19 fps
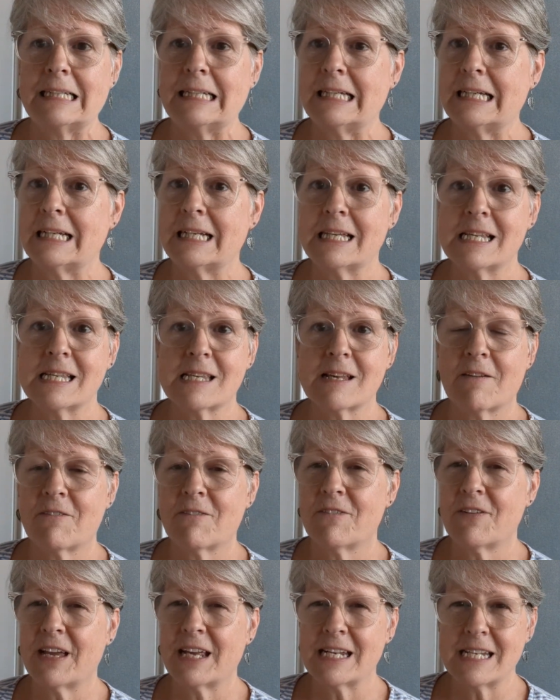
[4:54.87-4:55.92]
It is
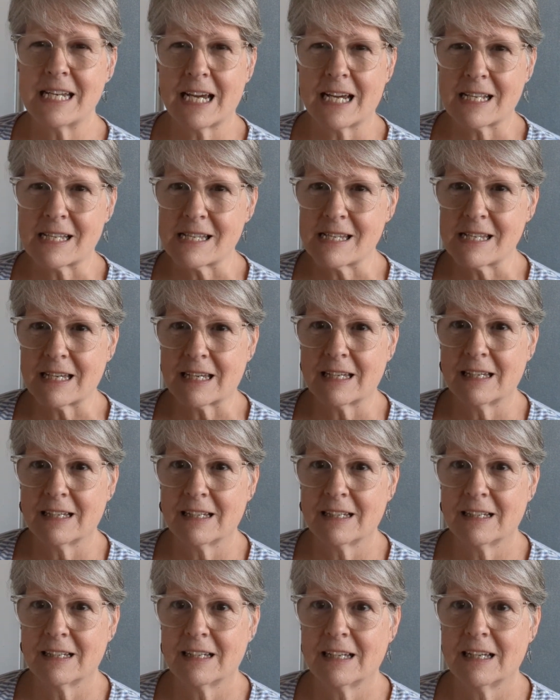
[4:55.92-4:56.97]
fantastic.
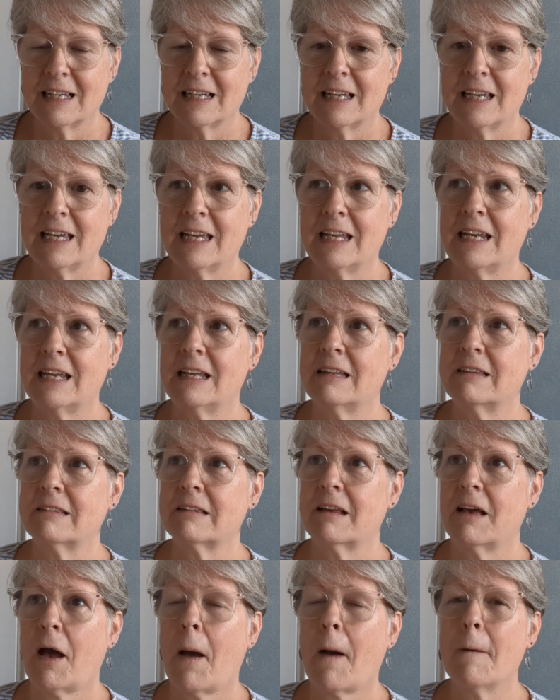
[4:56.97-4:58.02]
It is
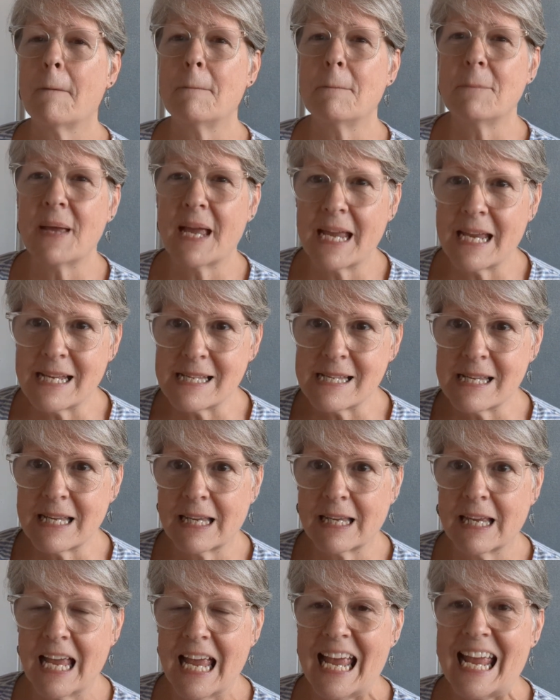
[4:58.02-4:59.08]
amazing.
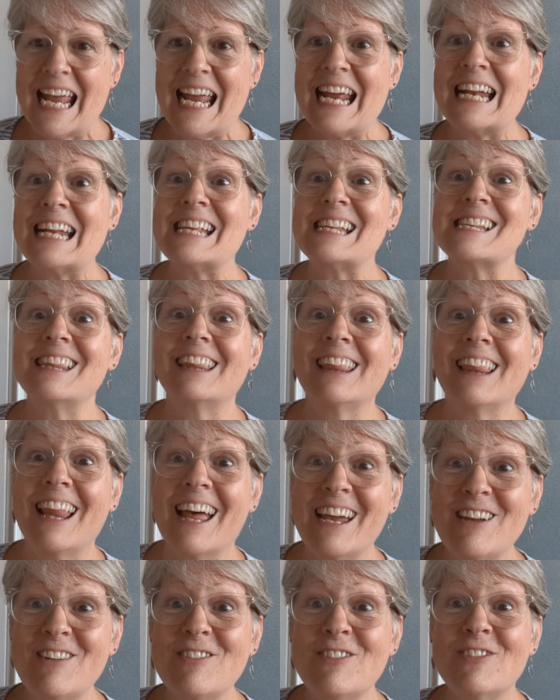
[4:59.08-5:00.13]
It is
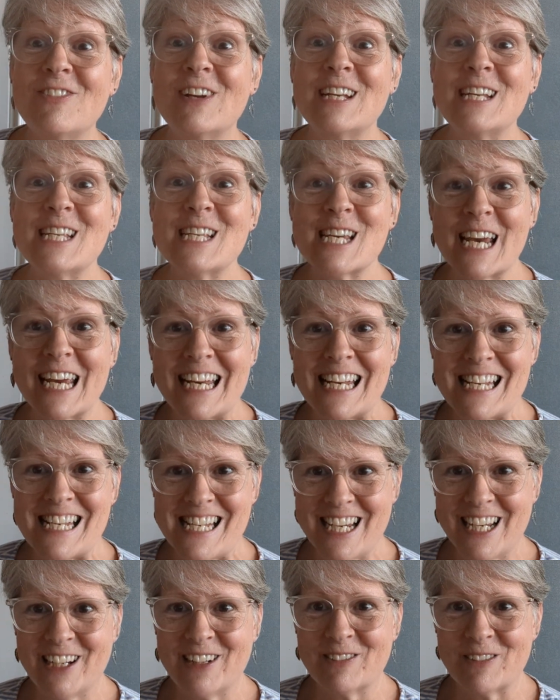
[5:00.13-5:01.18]

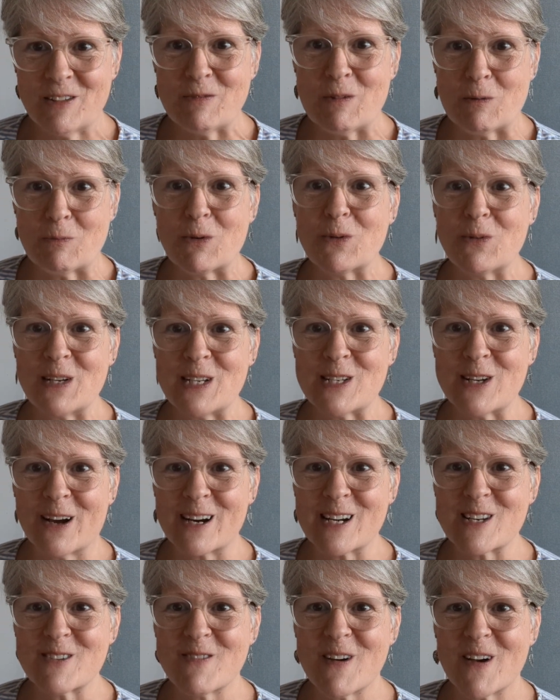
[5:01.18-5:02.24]
life-changing. Remember we
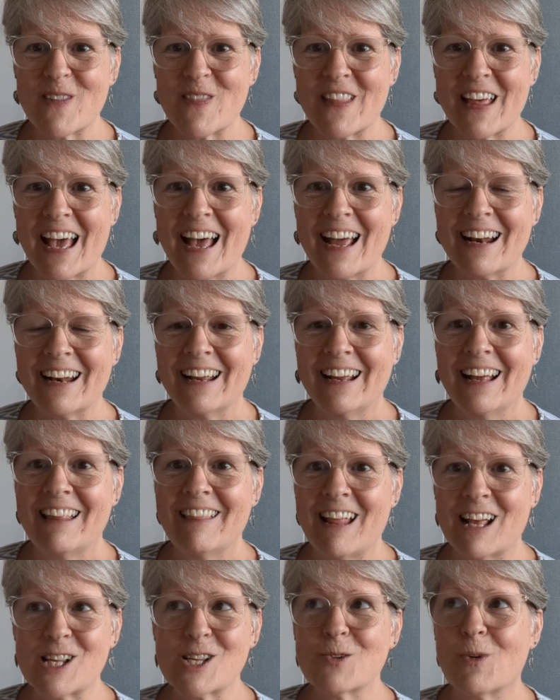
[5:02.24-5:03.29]
talked about that?
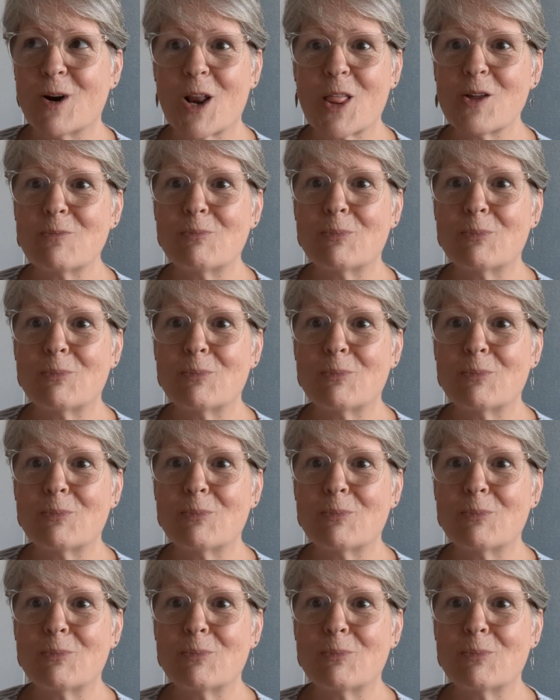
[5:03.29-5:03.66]
That's one of the